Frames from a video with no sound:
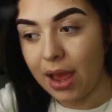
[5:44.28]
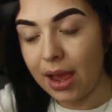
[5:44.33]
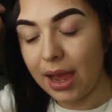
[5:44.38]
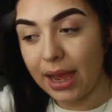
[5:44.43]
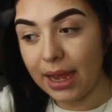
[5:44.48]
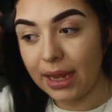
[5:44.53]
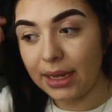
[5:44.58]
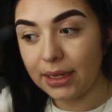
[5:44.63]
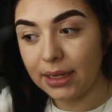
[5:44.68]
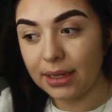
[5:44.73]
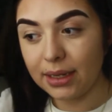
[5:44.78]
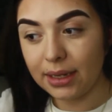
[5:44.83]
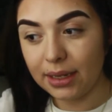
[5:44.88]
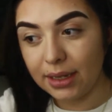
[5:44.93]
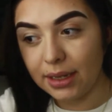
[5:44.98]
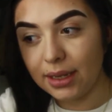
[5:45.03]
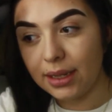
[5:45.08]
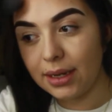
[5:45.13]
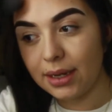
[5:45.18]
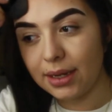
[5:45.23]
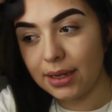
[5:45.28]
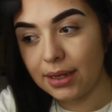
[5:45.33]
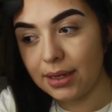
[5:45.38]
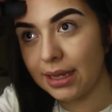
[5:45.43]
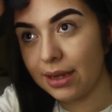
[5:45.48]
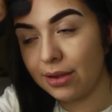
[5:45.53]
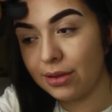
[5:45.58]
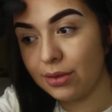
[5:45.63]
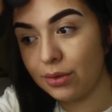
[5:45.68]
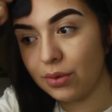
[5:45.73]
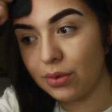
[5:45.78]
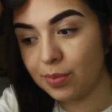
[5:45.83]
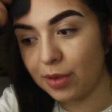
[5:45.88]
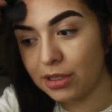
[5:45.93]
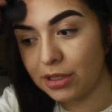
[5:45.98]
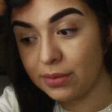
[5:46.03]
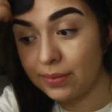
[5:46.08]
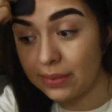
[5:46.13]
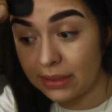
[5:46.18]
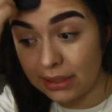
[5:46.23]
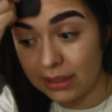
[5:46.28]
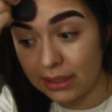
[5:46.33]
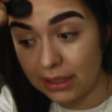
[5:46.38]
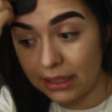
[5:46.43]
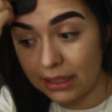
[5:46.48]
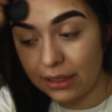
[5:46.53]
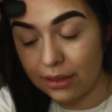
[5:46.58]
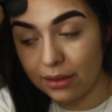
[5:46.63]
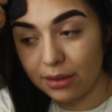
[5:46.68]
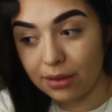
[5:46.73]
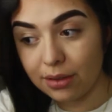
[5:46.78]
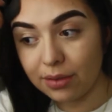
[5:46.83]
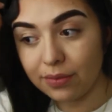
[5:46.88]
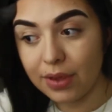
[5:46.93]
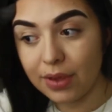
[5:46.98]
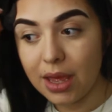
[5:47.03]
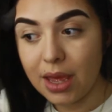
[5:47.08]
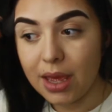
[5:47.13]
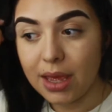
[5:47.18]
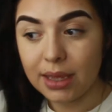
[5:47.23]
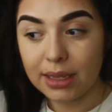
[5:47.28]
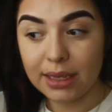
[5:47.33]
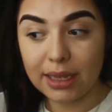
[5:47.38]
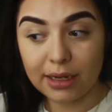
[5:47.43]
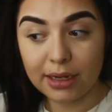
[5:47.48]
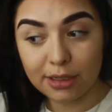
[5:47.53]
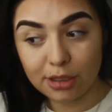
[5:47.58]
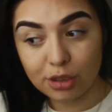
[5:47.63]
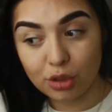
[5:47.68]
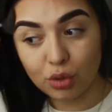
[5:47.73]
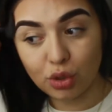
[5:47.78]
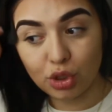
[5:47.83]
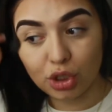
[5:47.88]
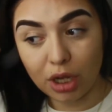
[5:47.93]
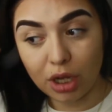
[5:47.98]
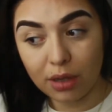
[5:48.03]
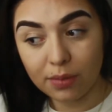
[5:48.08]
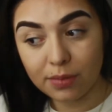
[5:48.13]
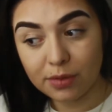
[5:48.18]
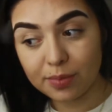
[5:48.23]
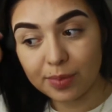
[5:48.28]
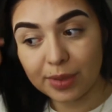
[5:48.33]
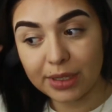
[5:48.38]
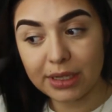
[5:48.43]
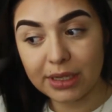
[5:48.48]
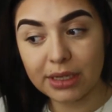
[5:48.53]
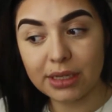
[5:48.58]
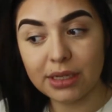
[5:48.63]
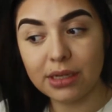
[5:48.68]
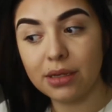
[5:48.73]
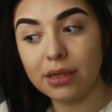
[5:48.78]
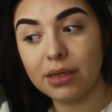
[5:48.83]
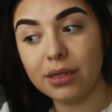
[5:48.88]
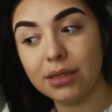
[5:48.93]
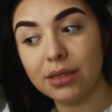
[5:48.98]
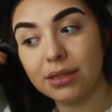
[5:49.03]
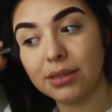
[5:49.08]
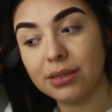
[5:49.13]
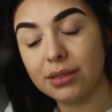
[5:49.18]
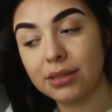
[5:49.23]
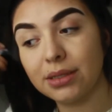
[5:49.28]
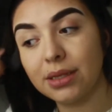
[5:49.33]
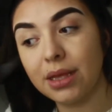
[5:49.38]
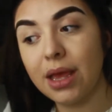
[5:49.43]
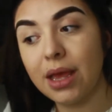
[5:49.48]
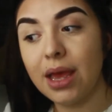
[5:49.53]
I did I got the responsibility of getting two jobs because